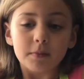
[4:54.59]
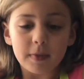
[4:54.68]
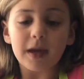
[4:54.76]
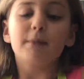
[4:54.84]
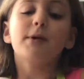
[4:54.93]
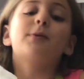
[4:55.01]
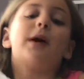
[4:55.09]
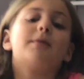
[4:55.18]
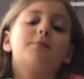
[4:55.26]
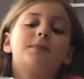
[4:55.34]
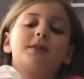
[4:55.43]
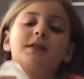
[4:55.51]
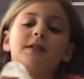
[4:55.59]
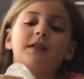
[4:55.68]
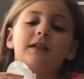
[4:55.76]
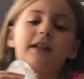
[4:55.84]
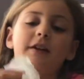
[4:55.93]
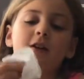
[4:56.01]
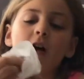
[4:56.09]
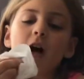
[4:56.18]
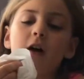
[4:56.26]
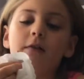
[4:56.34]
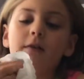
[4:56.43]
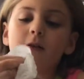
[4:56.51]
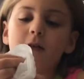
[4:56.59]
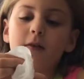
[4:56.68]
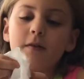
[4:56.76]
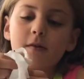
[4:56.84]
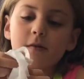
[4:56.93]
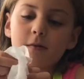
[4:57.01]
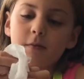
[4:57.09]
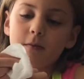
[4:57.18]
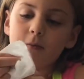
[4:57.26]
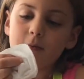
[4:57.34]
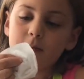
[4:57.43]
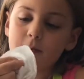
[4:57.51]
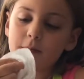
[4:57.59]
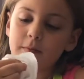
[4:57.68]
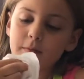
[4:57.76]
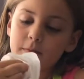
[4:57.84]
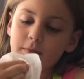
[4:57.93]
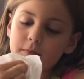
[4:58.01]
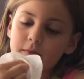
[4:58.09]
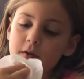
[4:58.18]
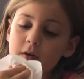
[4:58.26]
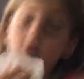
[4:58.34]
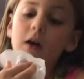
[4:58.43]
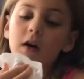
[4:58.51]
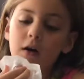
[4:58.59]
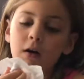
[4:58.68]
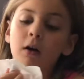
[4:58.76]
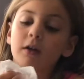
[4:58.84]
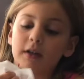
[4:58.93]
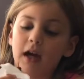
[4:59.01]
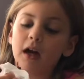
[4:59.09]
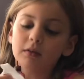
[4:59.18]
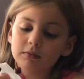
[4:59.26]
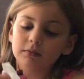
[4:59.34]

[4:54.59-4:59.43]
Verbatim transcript: Baby wipes to clear it off. Yeah, baby wipes are awesome in the art studio, oh, aren't yeah. they?